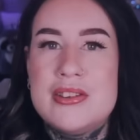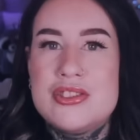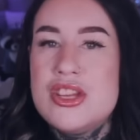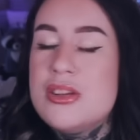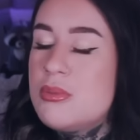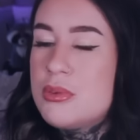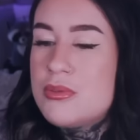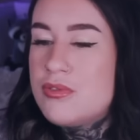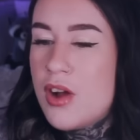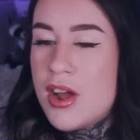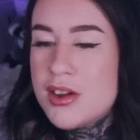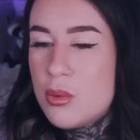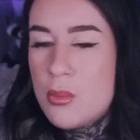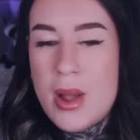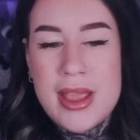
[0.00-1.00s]
She would
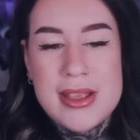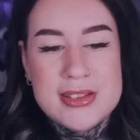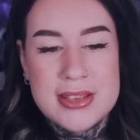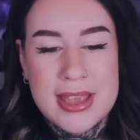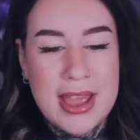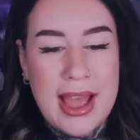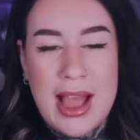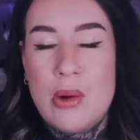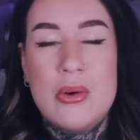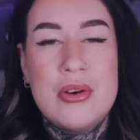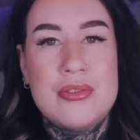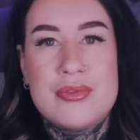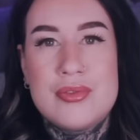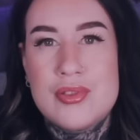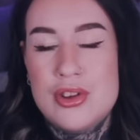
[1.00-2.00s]
find a way to get out
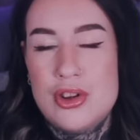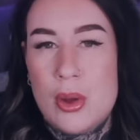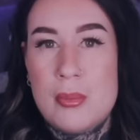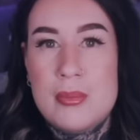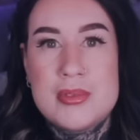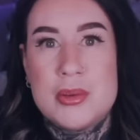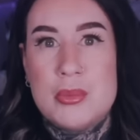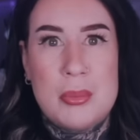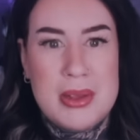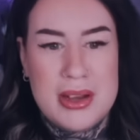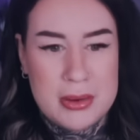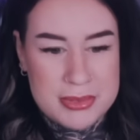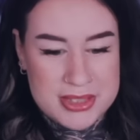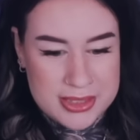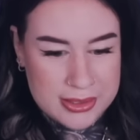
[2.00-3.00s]
of, you know, someone being
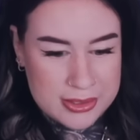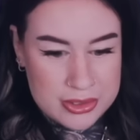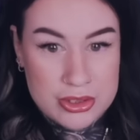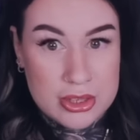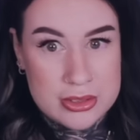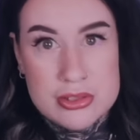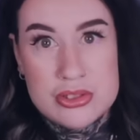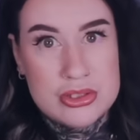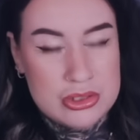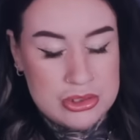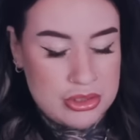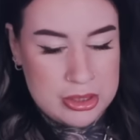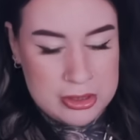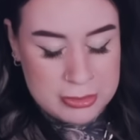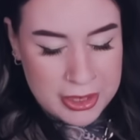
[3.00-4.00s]
upset. Tr just
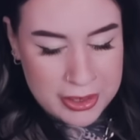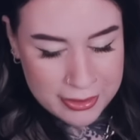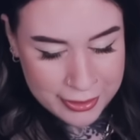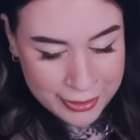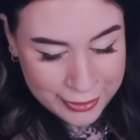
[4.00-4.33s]
trust me.